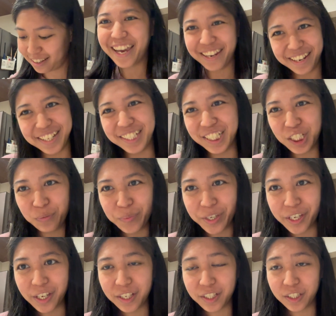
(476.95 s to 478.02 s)
And this is
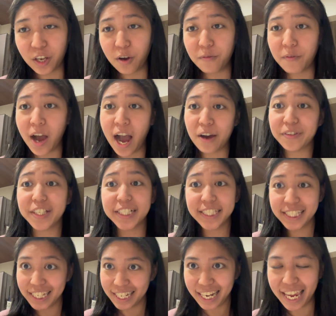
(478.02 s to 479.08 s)
because of how the
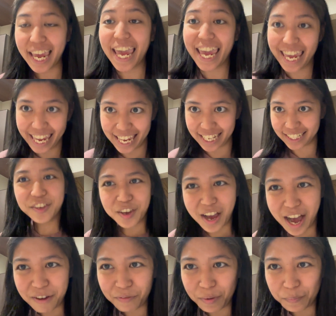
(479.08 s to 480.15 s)
sitting is. You
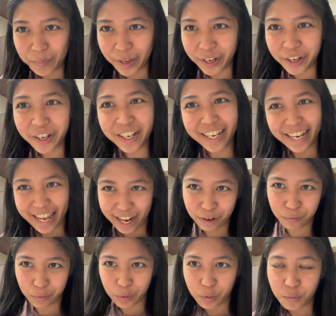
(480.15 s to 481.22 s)
have a bigger
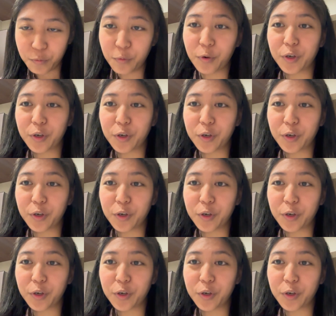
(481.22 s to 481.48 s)
leg room for